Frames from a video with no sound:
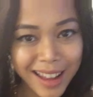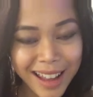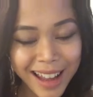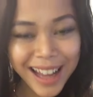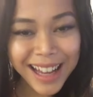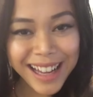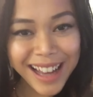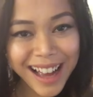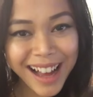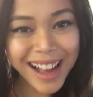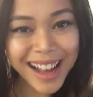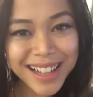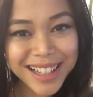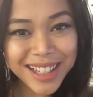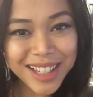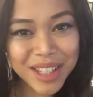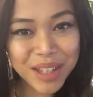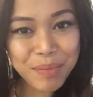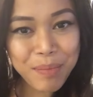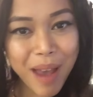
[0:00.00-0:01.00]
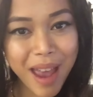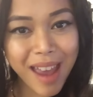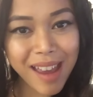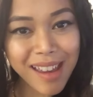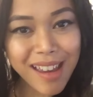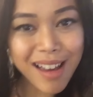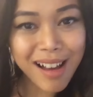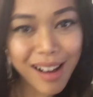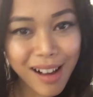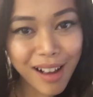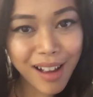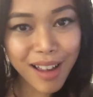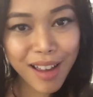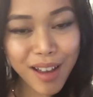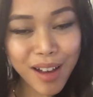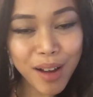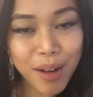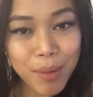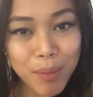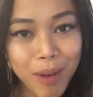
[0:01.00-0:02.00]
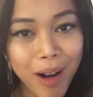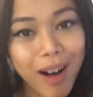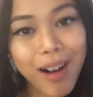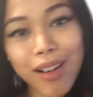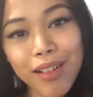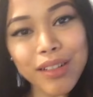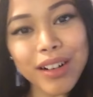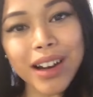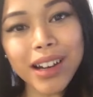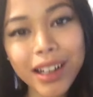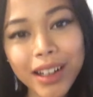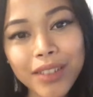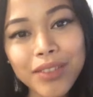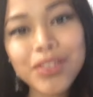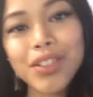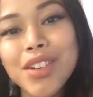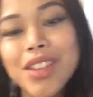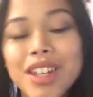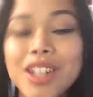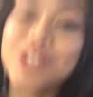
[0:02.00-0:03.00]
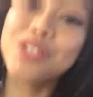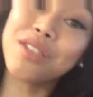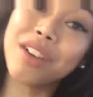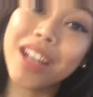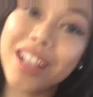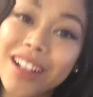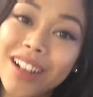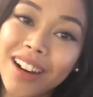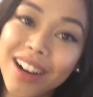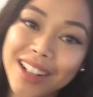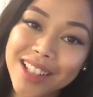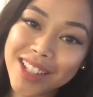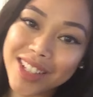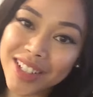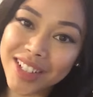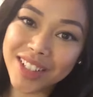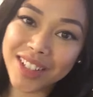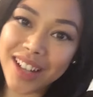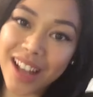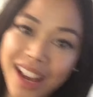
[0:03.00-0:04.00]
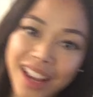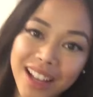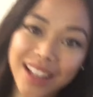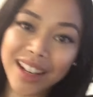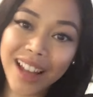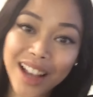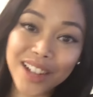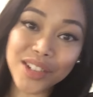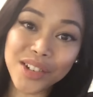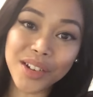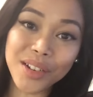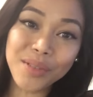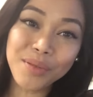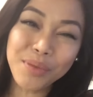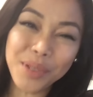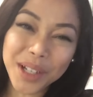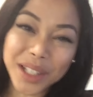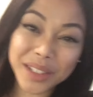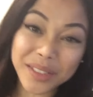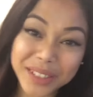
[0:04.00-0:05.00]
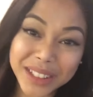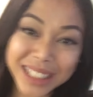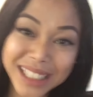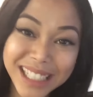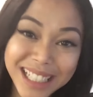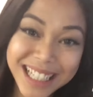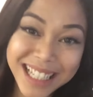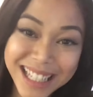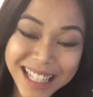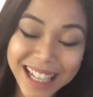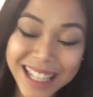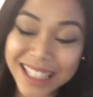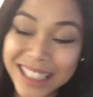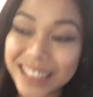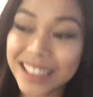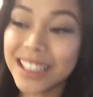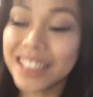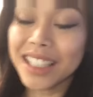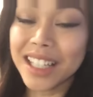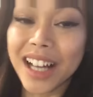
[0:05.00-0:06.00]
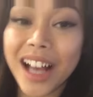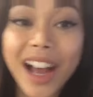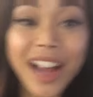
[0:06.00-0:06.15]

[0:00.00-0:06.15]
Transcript: Hey guys, it's May. I am all ready for the Drake concert tonight. Actually really excited.